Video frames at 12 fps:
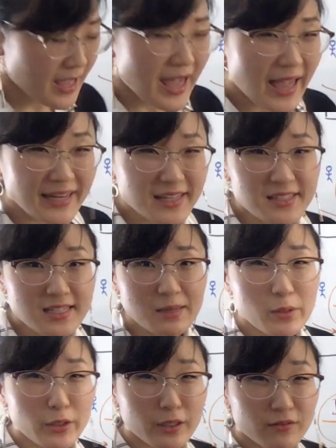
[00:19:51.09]
Anytime
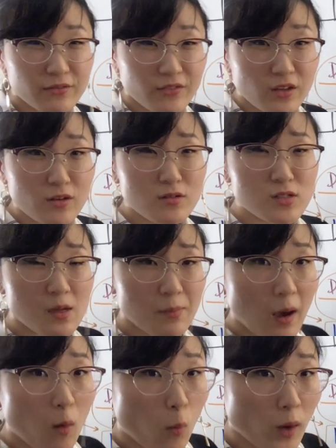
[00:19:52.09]
you're confused
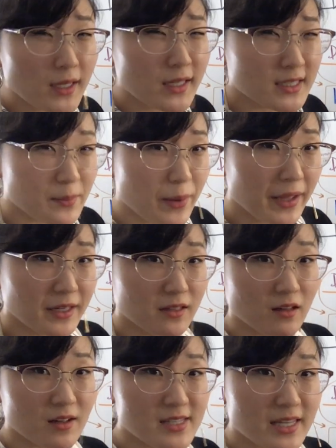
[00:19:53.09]
about what a dependent
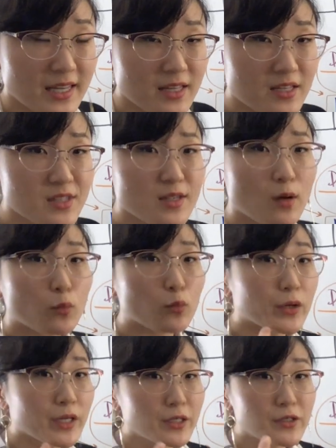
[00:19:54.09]
clause is,
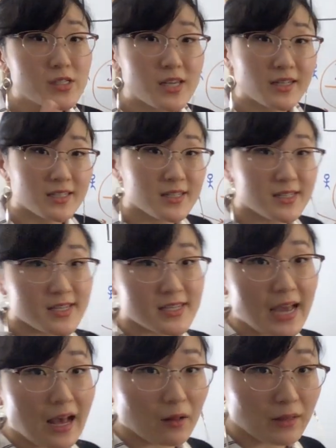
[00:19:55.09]
read your sentences
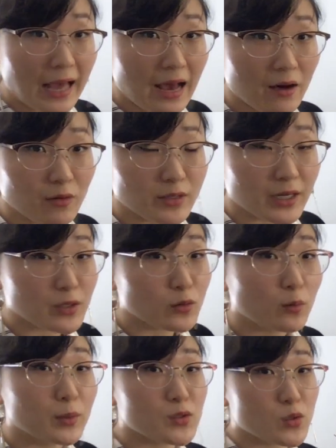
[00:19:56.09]
out loud and you'll
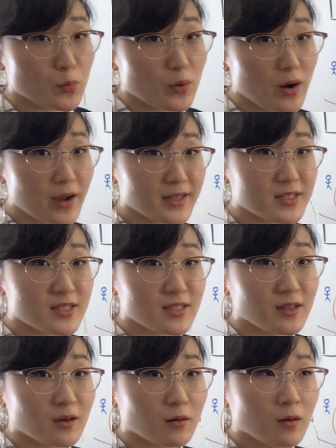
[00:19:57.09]
be surprised to
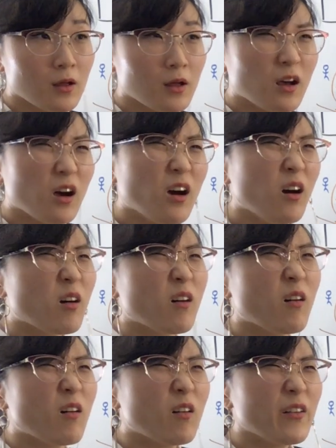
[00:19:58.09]
know,
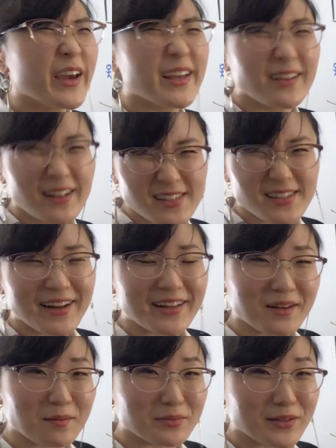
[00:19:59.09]
oh, wait, that's not a
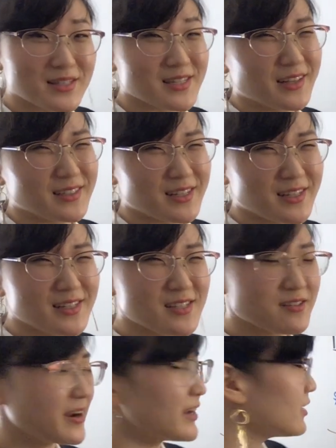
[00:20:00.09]
complete sentence,
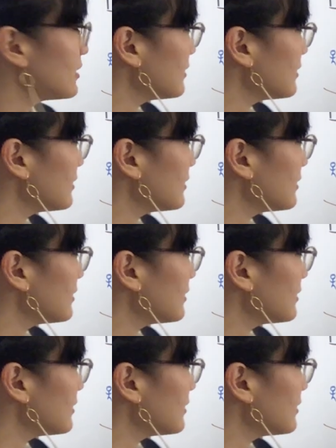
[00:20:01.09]
right?